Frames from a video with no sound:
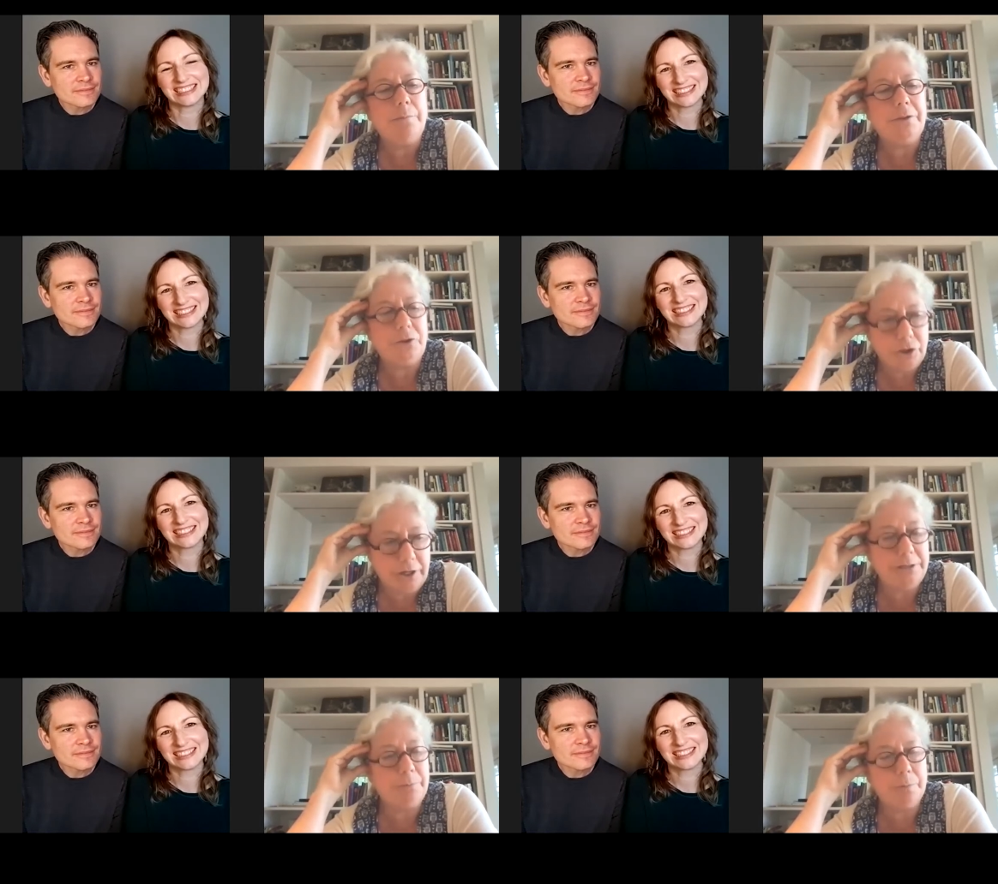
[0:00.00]
Speaker 1: um, but the
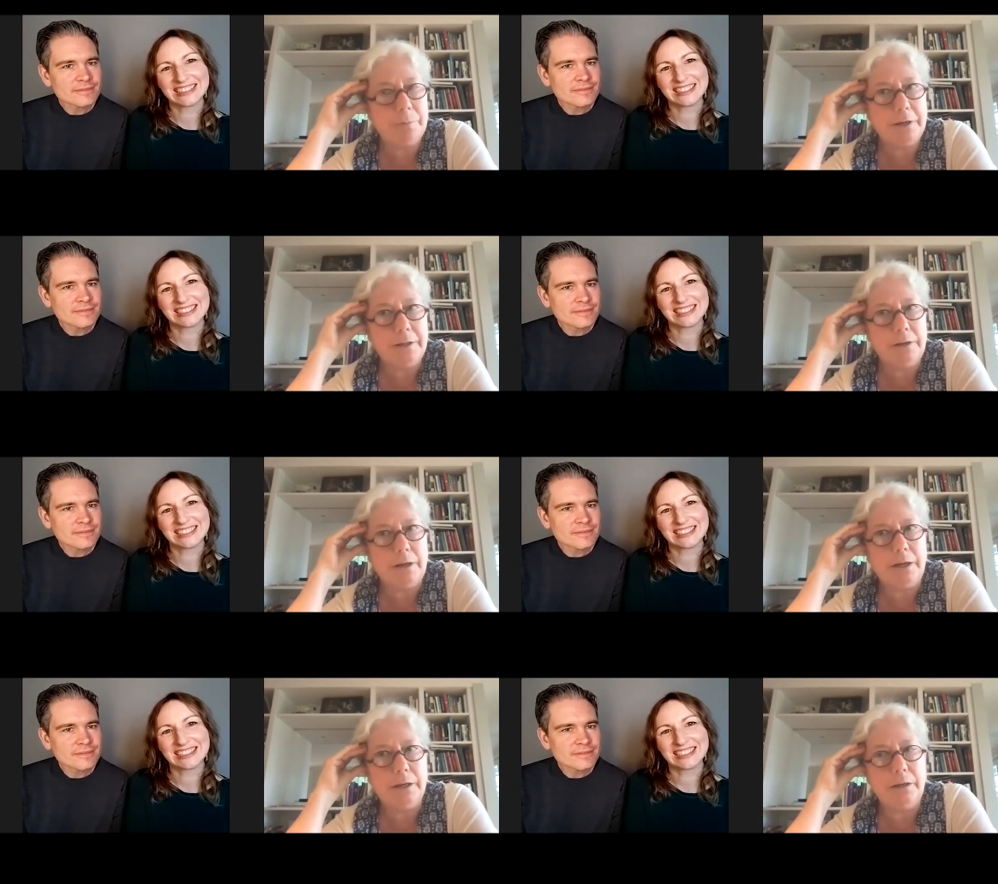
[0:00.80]
Shakespeare play that
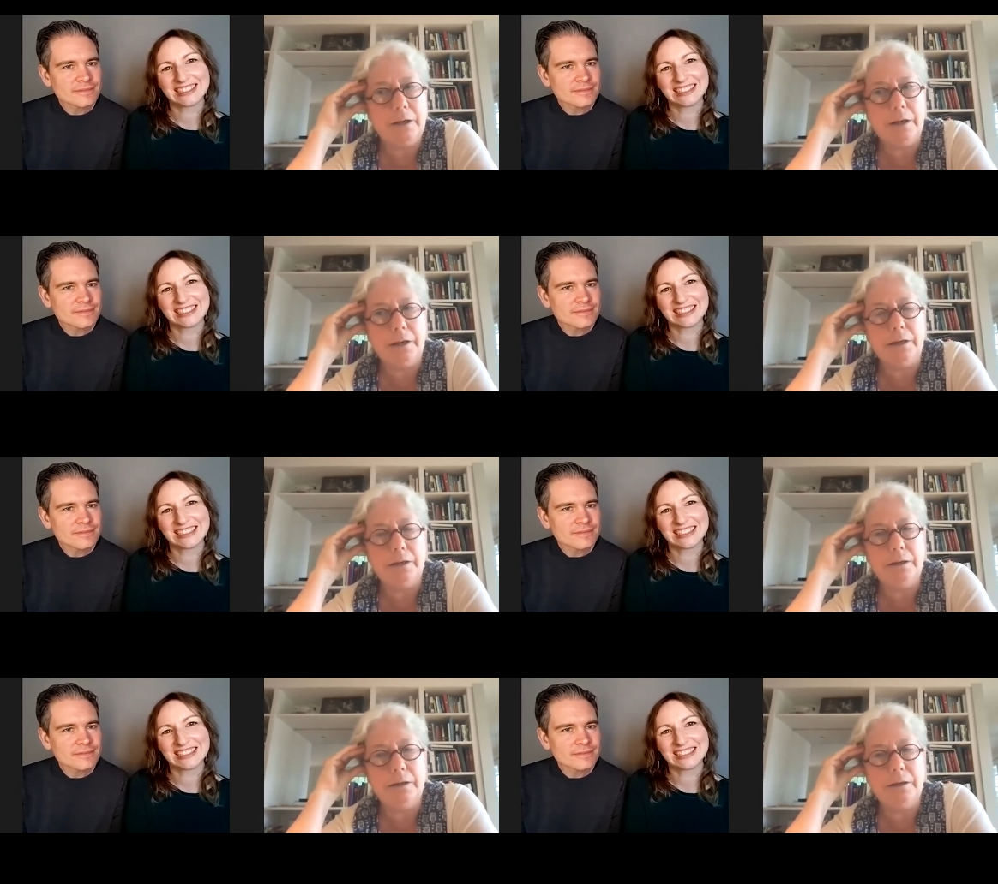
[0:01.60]
I I